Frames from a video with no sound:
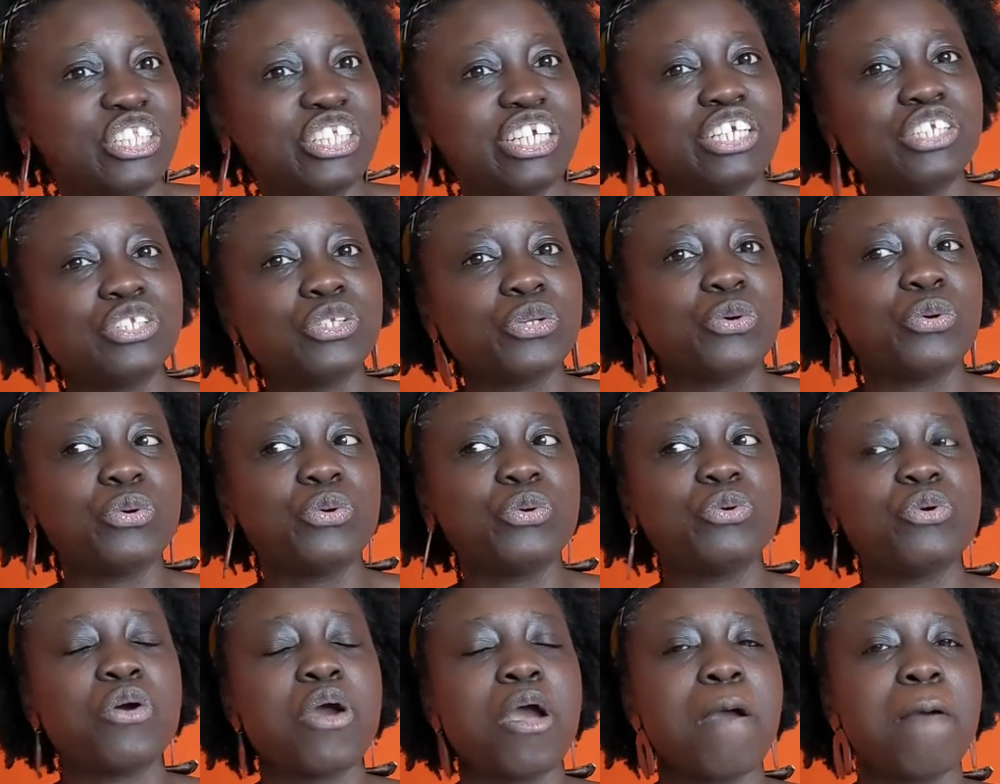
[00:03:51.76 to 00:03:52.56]
these are
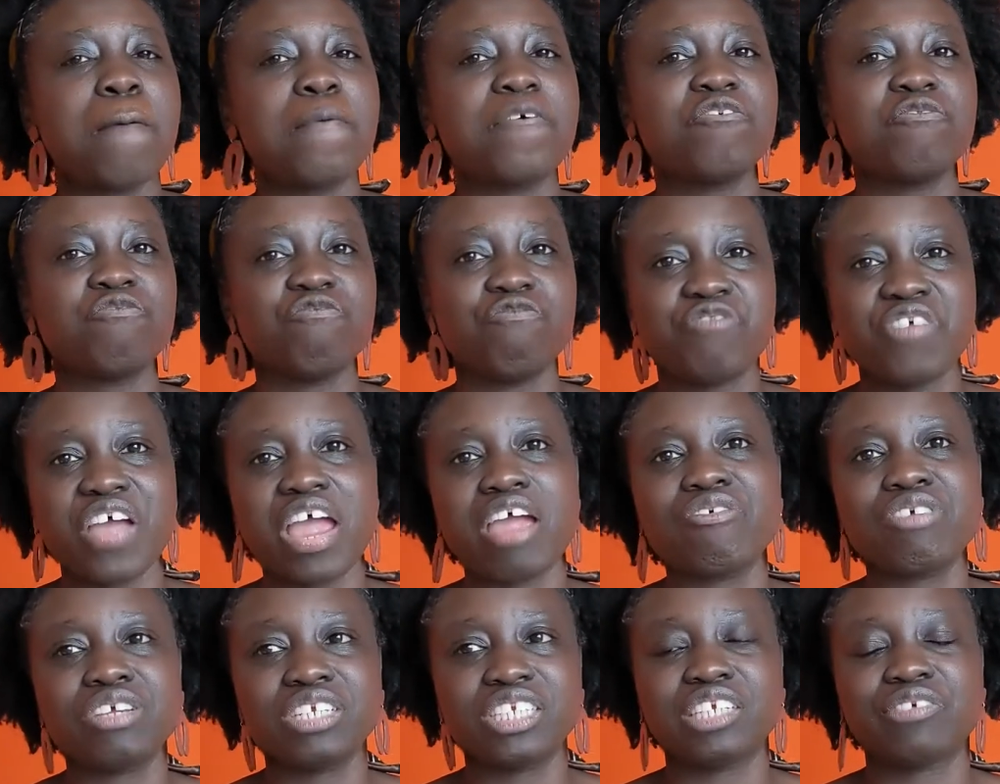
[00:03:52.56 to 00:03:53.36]
all
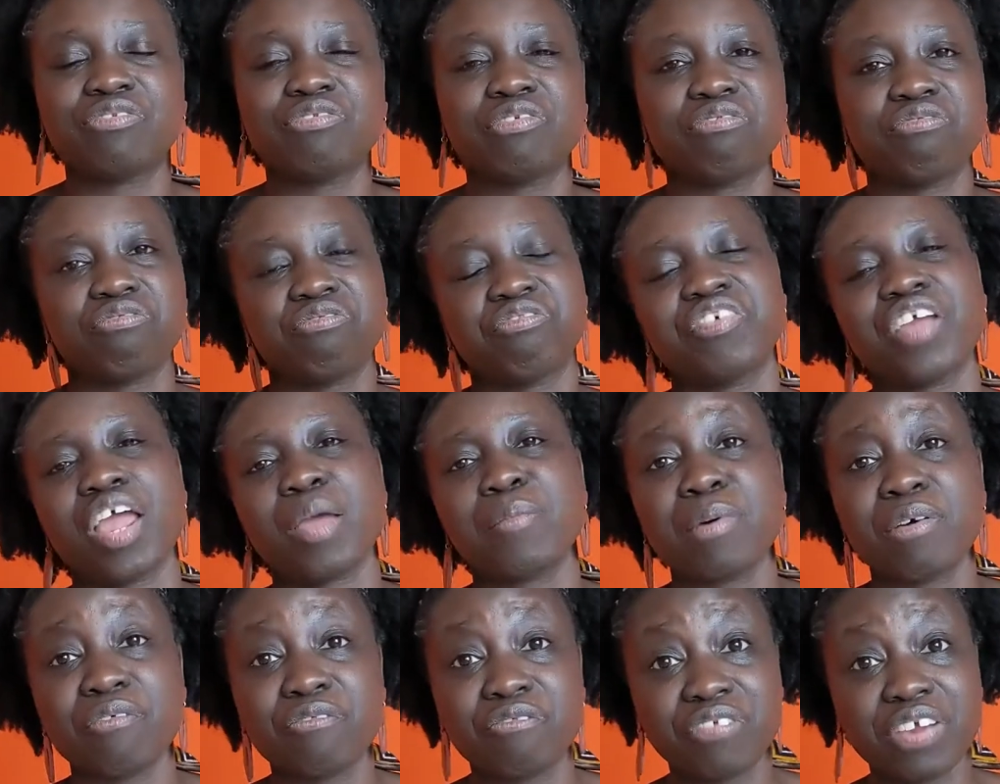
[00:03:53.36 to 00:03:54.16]
very different
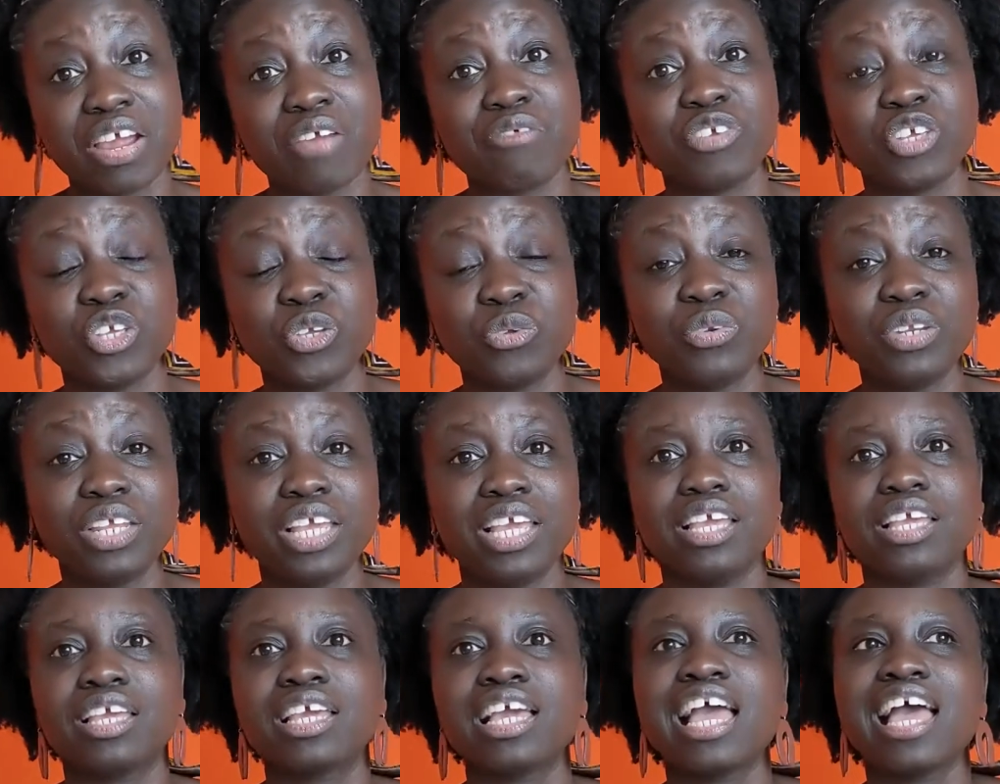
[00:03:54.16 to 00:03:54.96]
but very
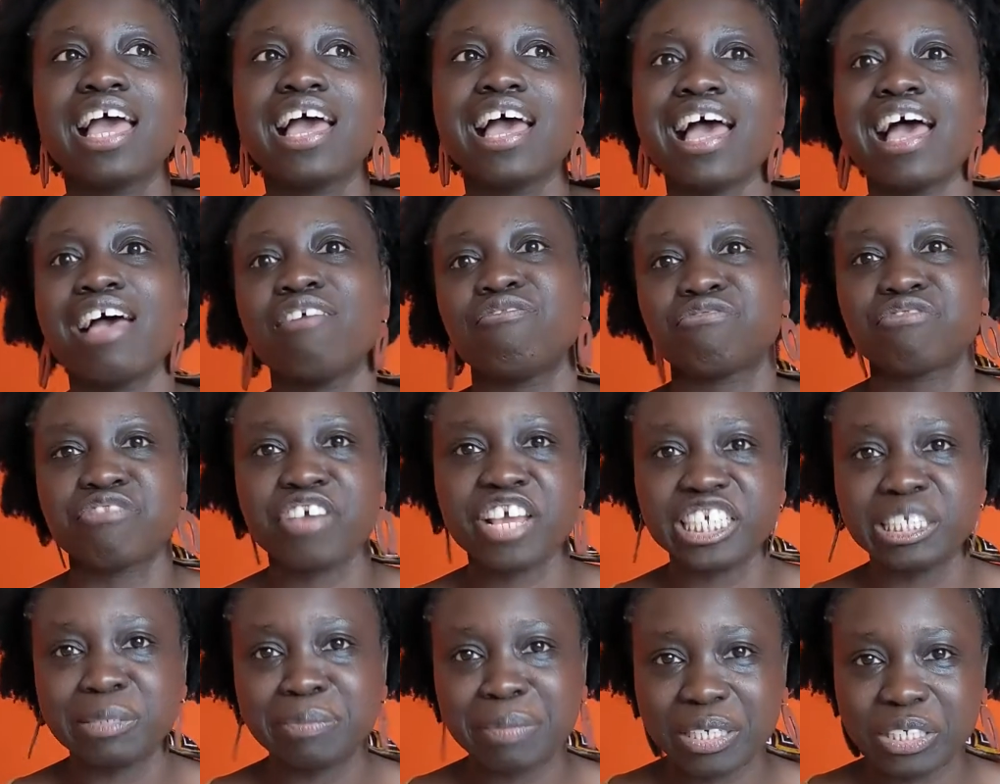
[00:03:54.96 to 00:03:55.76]
unique and
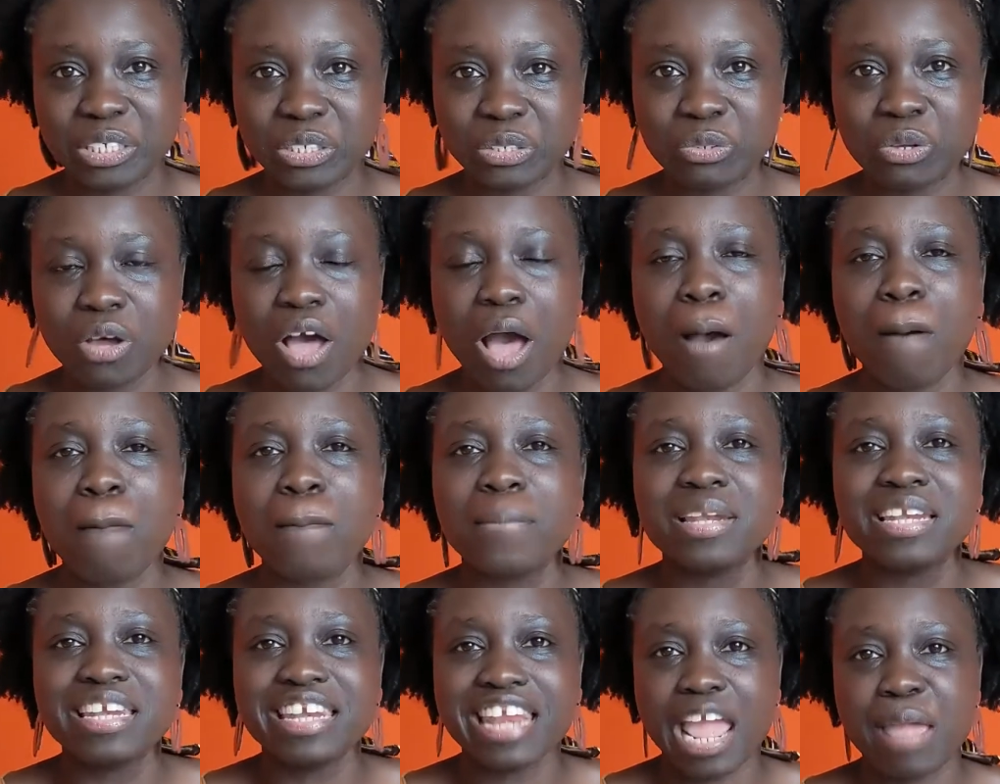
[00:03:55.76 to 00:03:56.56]
very special
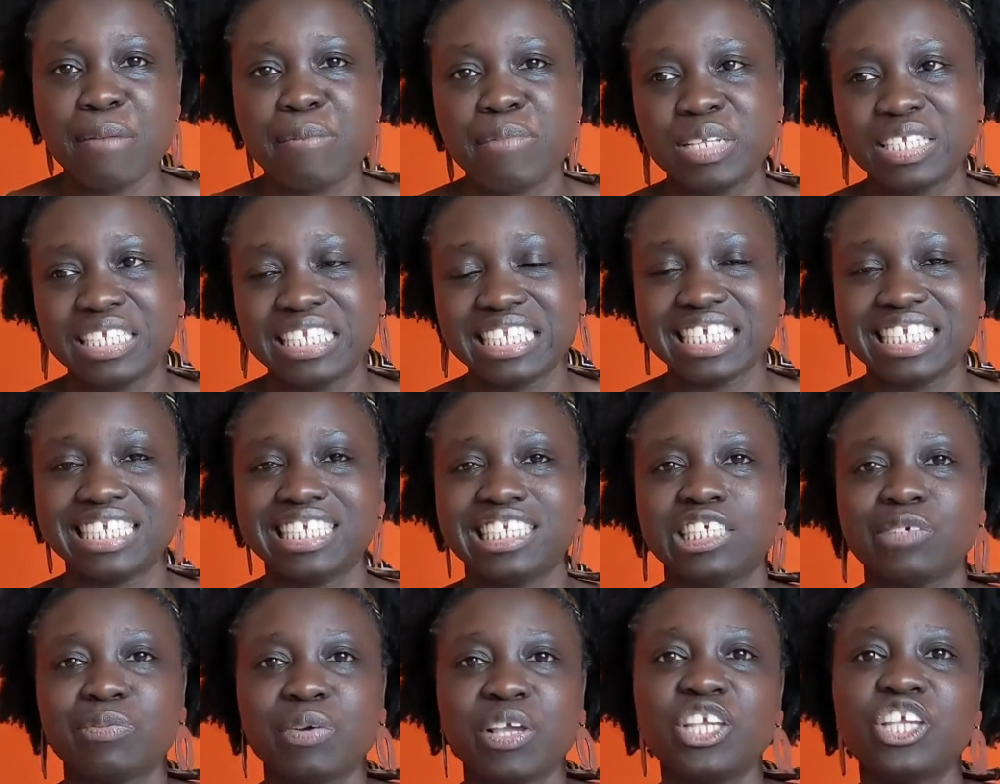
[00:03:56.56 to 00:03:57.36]
neighbors in the
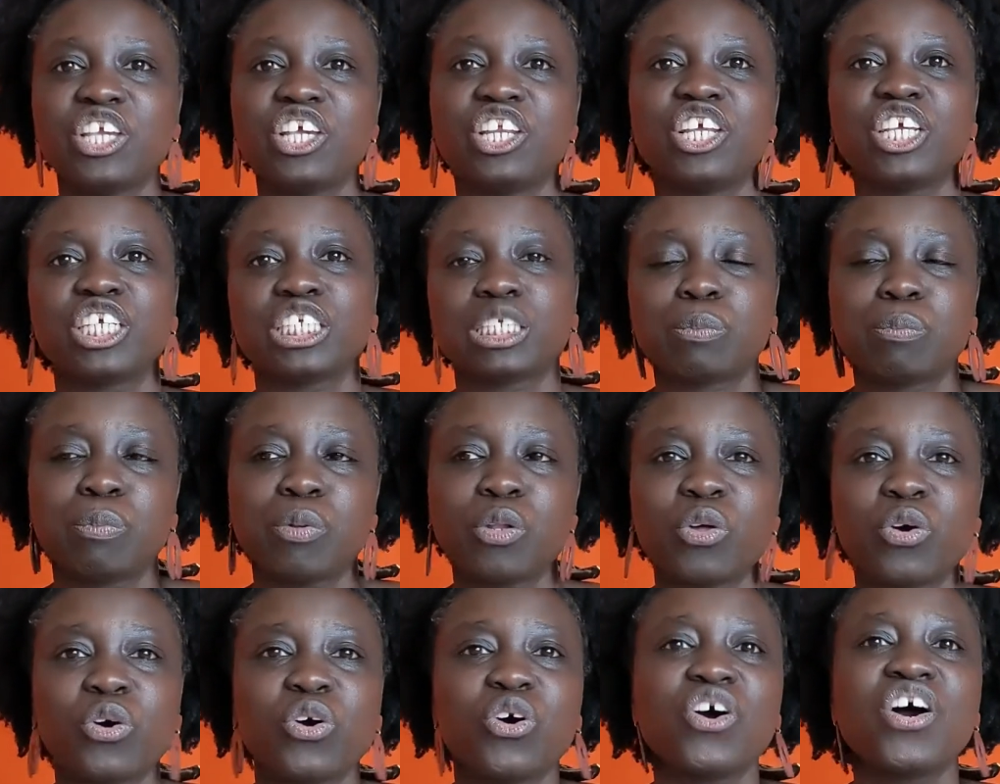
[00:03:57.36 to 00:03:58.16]
city where you can
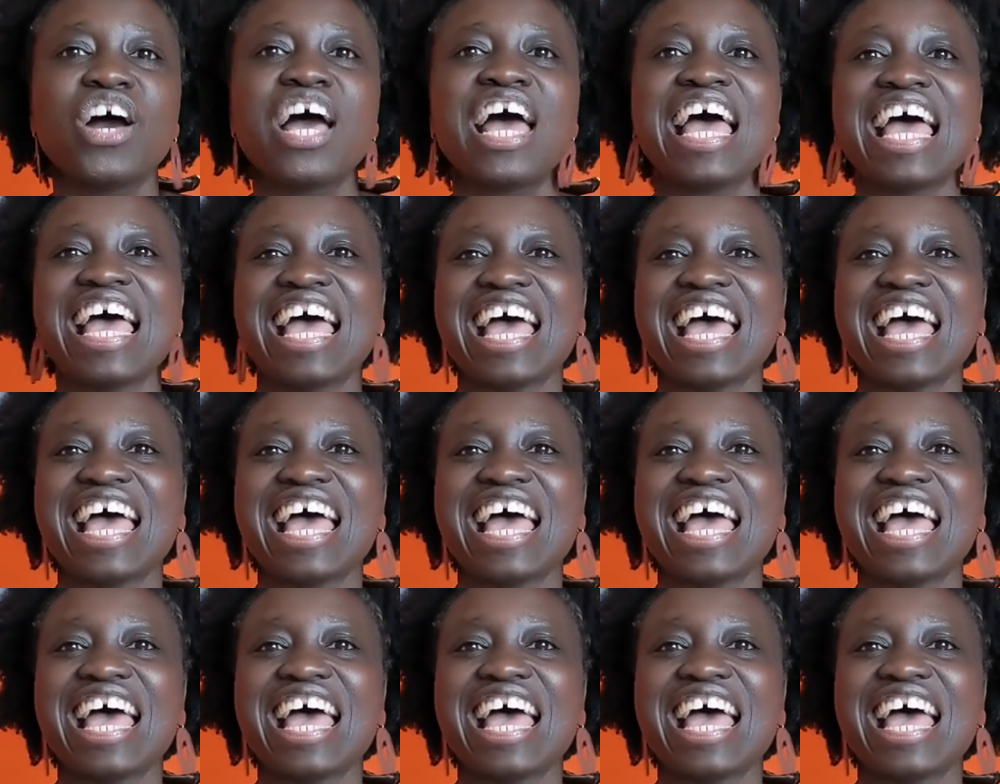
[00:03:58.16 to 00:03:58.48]
explore